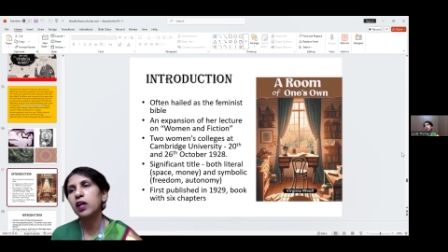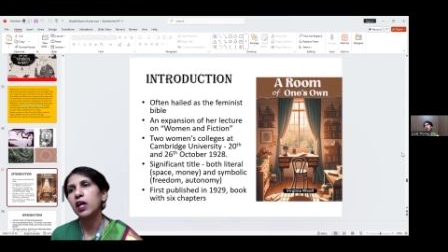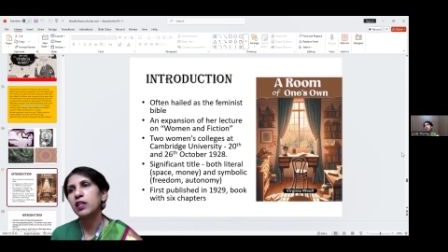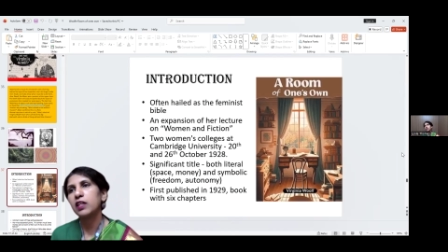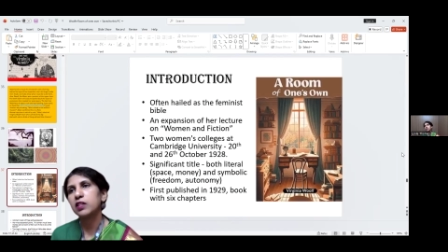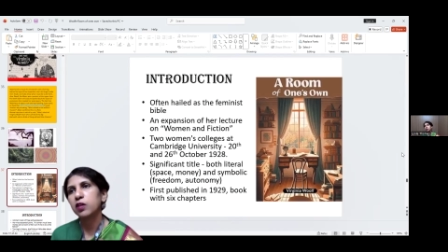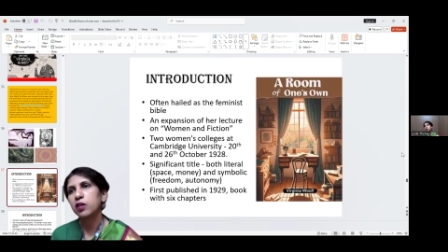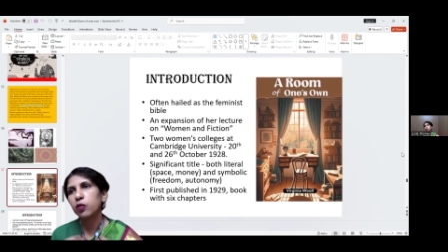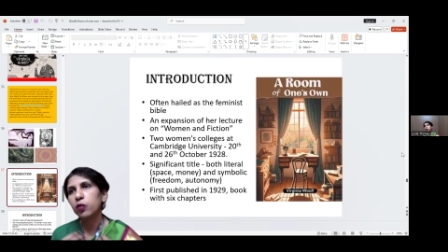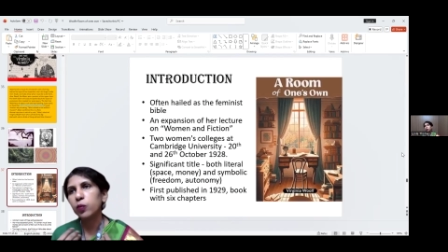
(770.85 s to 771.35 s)

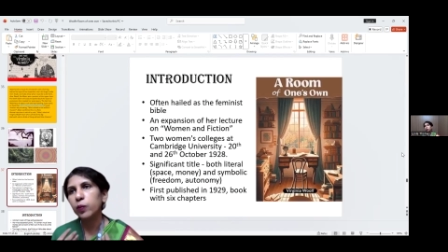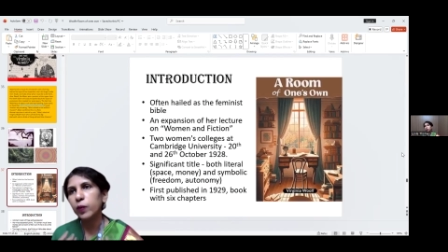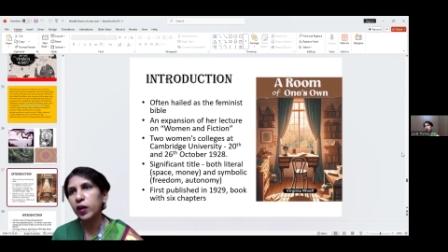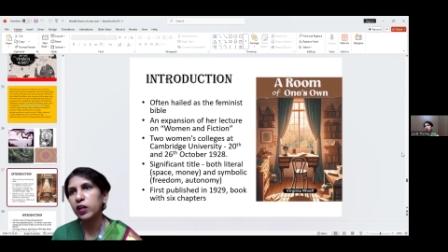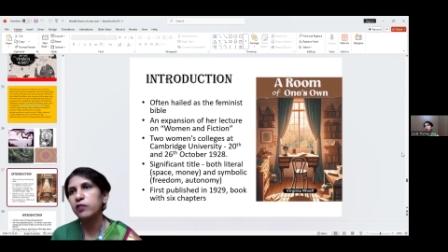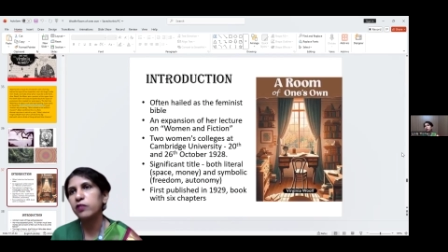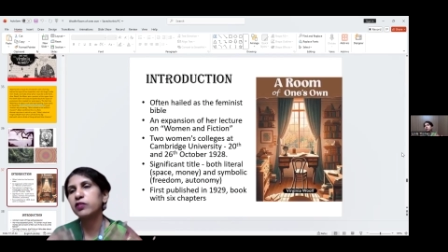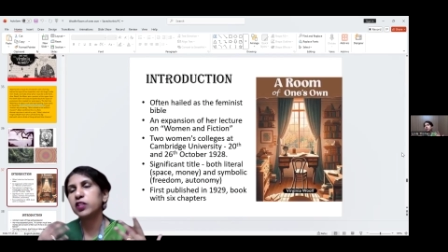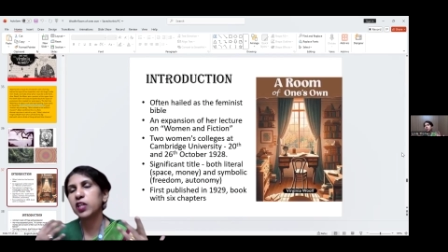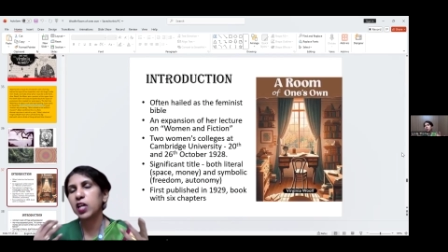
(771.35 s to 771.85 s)
as a
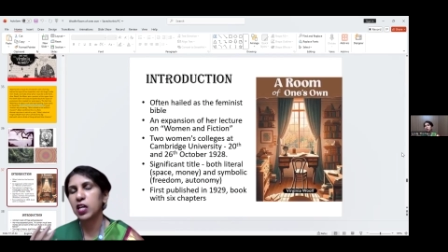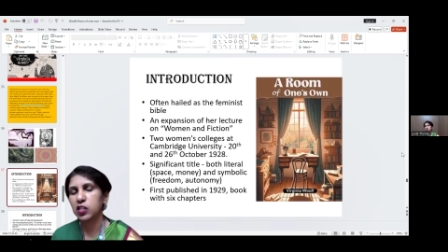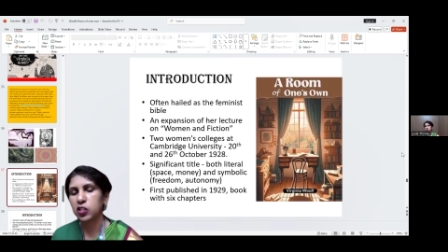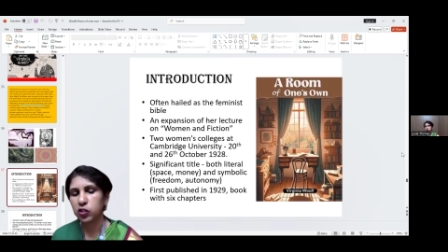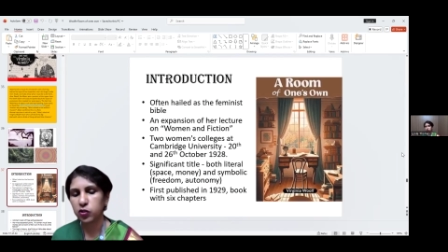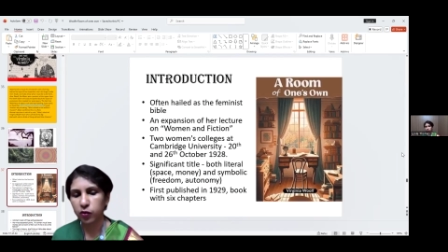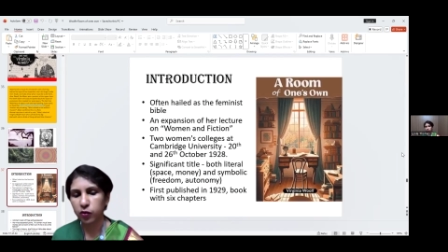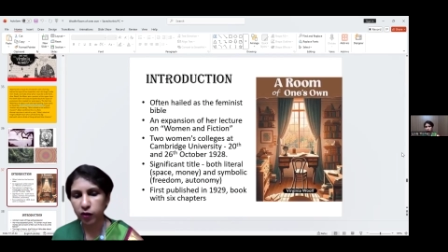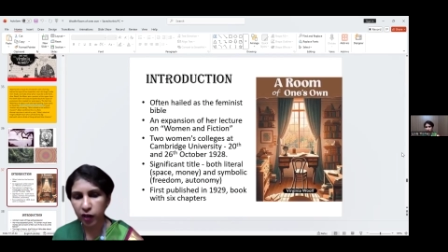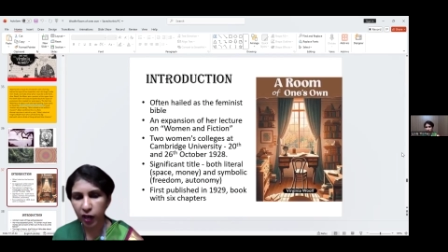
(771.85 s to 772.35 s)
woman, if she
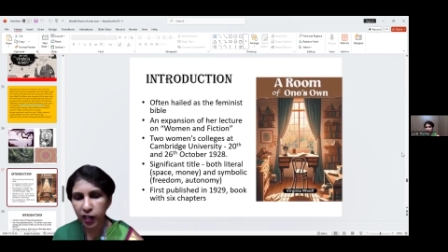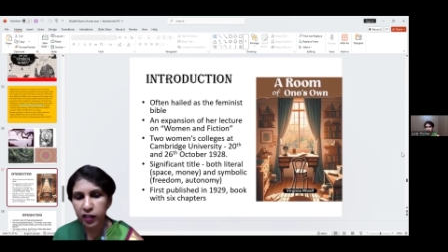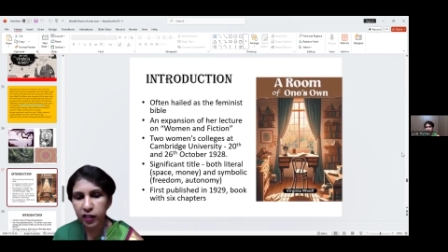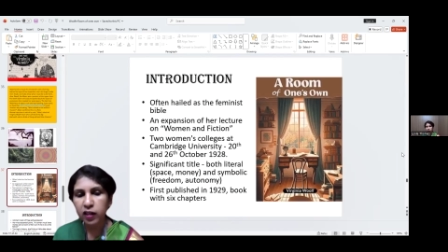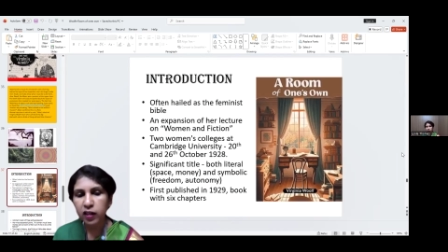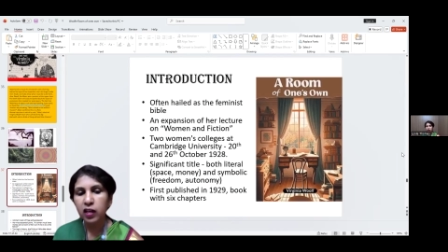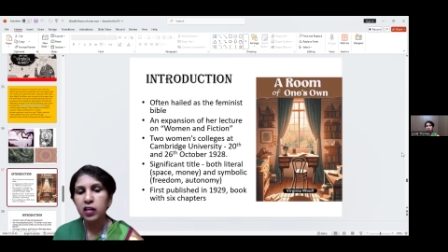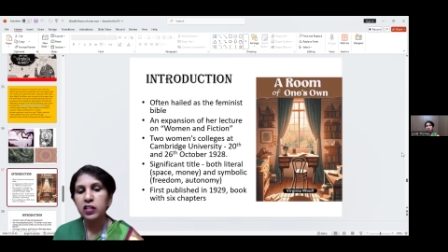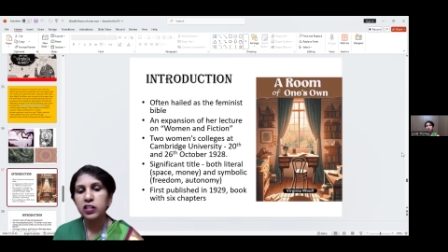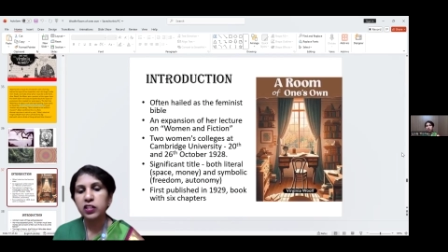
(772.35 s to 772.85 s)
has to
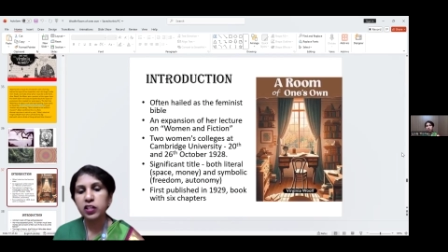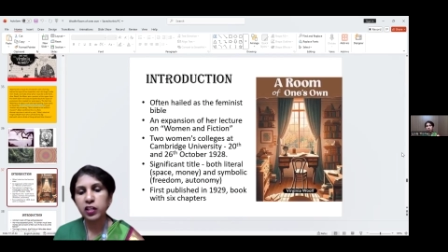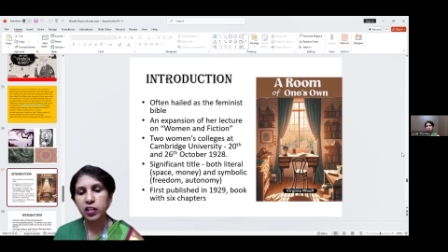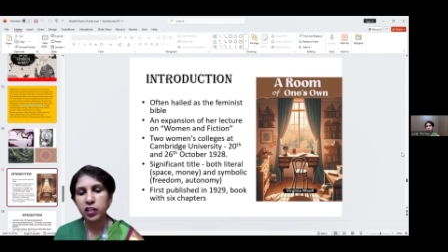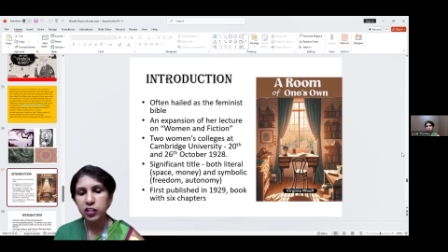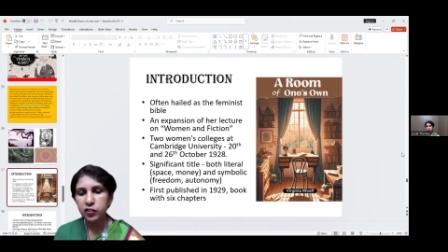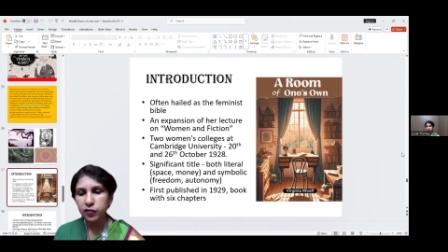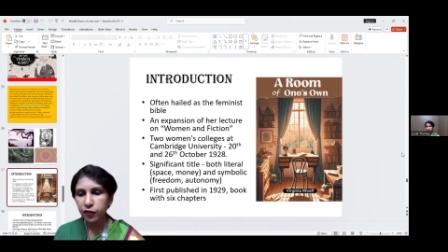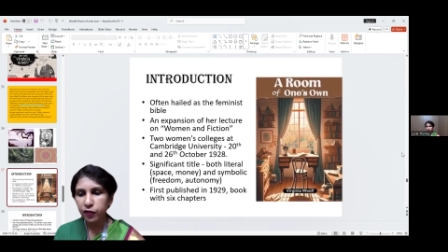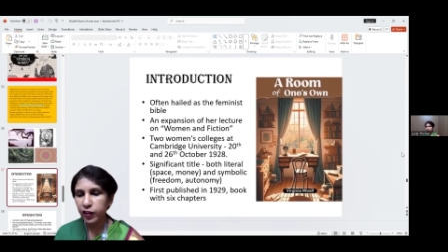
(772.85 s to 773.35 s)
write, she
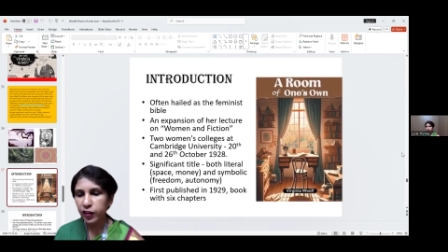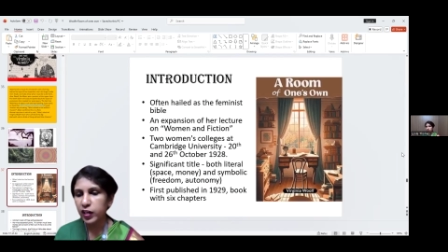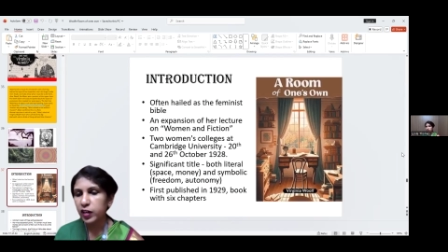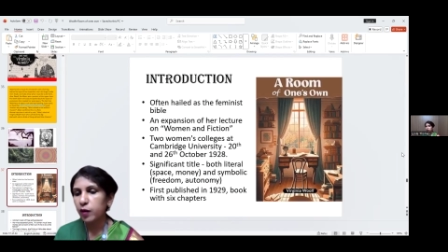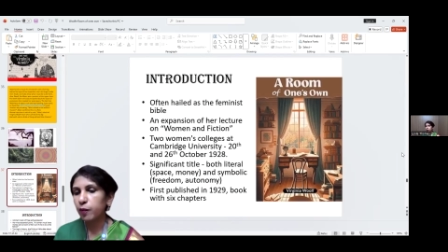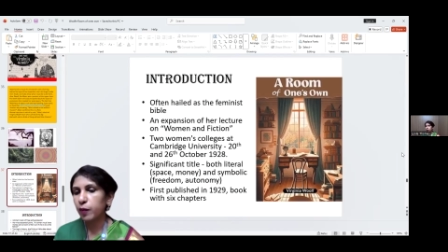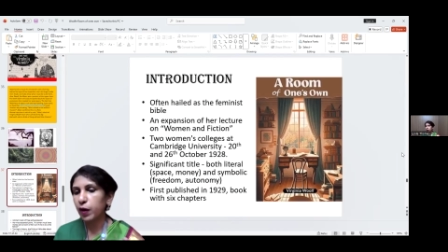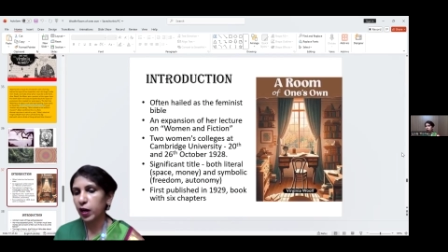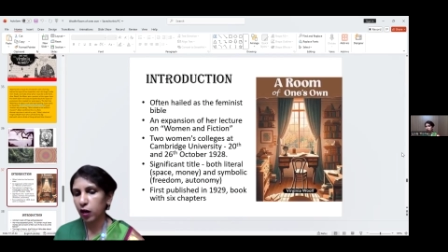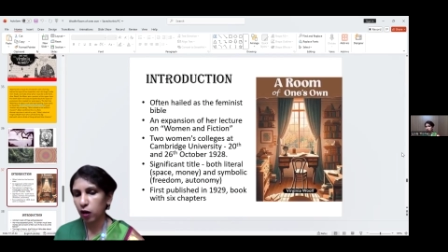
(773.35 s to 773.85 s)
needs
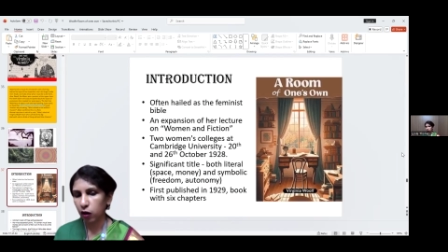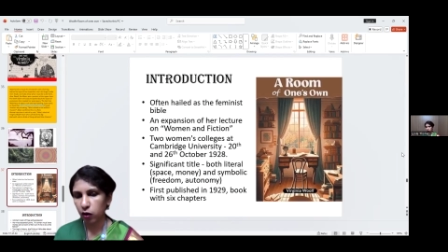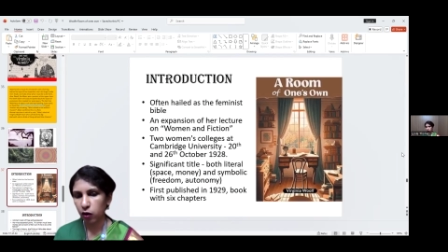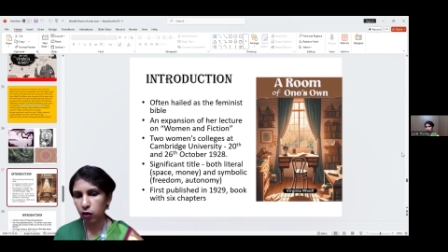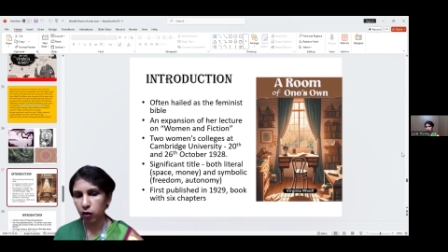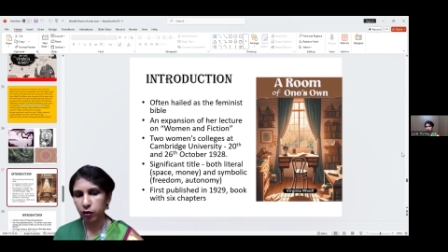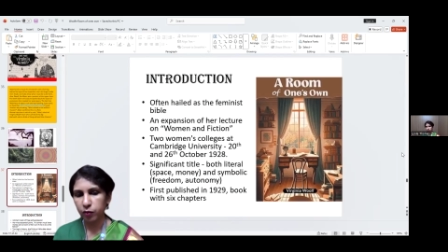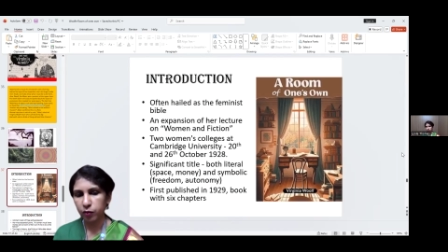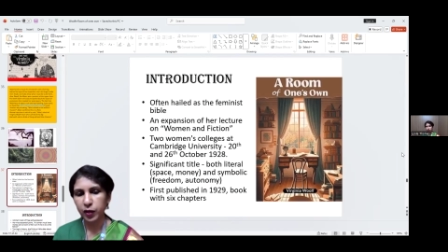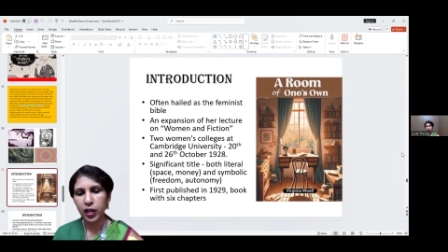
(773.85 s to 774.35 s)
freedom and
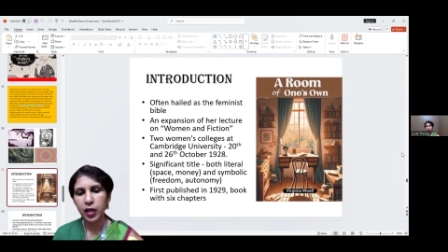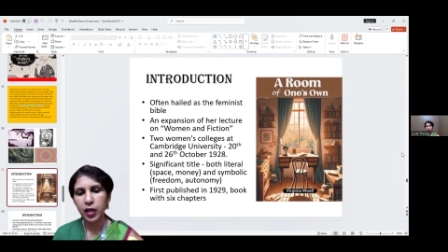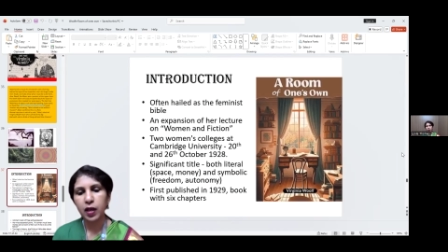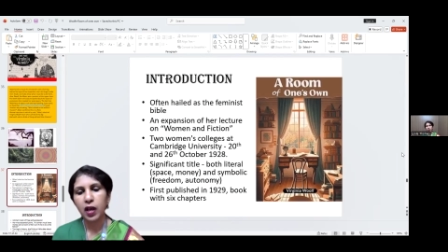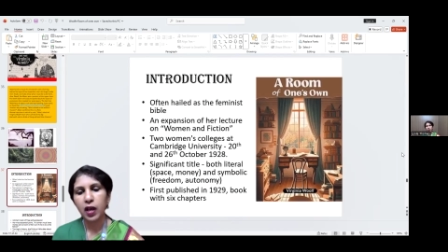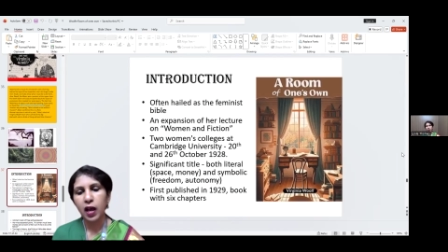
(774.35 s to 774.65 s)
autonomy.